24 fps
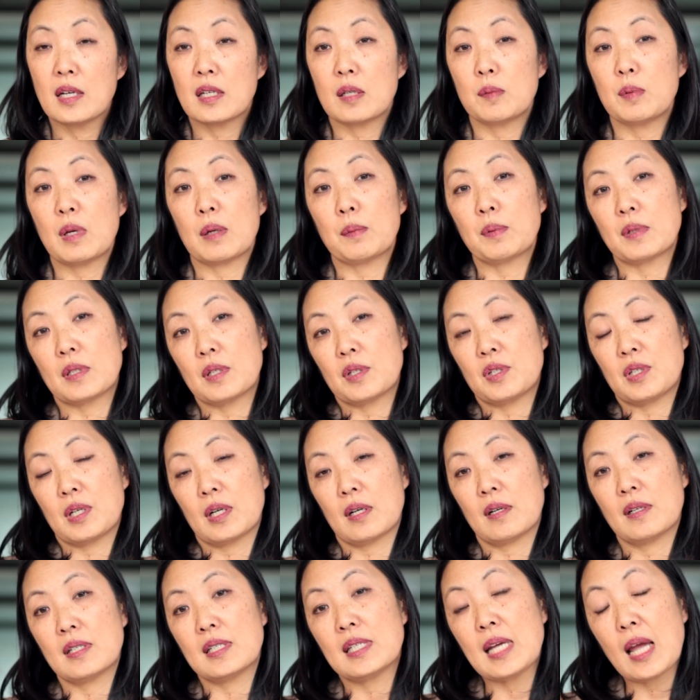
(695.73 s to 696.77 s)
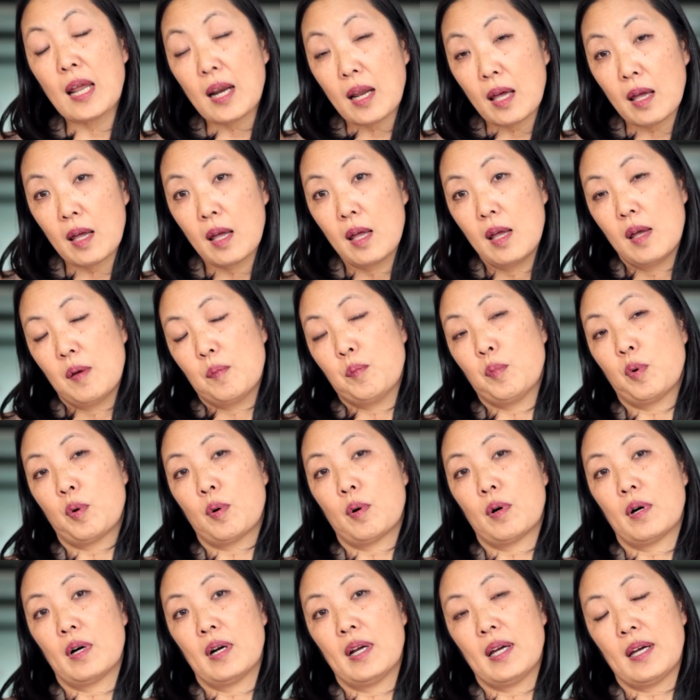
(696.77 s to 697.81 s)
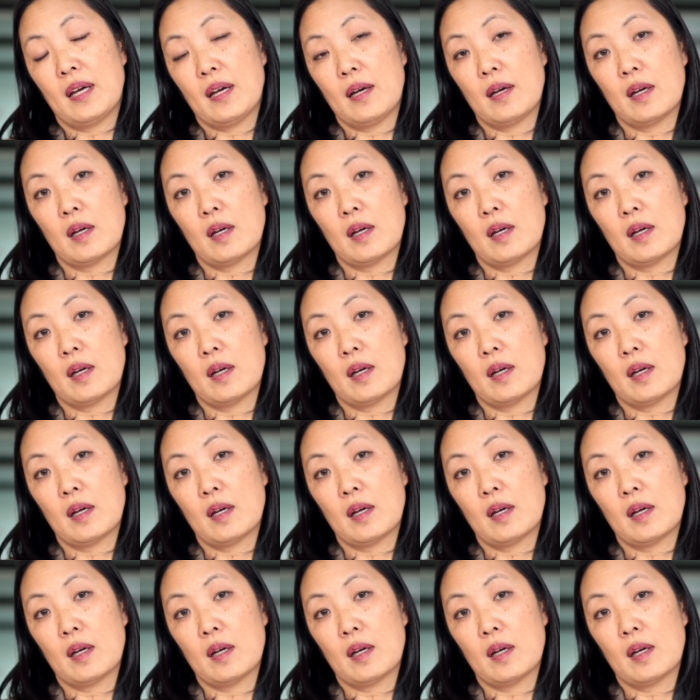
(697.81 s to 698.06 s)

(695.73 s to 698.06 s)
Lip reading: to be able to share data more